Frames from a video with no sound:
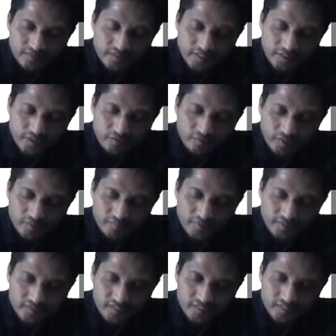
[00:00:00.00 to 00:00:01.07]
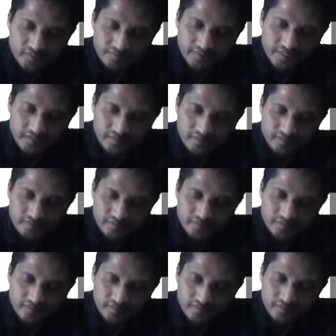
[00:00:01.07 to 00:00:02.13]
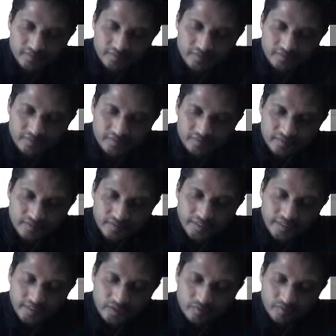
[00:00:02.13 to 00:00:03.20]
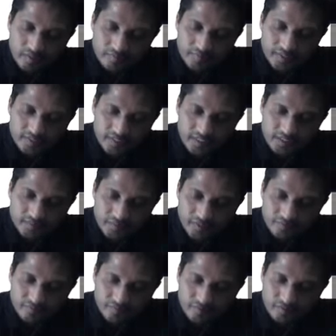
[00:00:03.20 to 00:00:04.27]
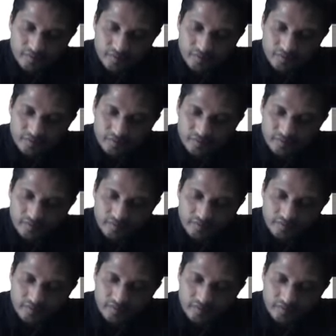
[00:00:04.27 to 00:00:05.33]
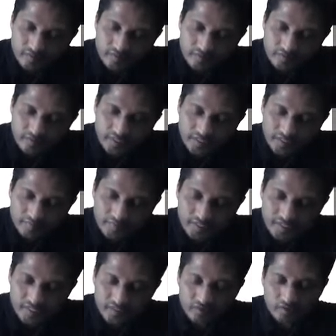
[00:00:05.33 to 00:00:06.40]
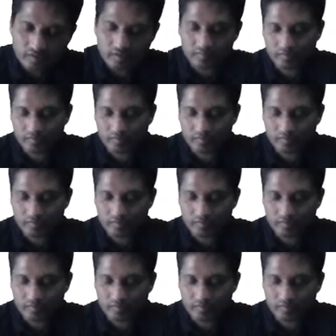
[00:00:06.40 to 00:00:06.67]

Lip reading: into 1 plus x square into 1 plus x power 4. Right, I'm taking log on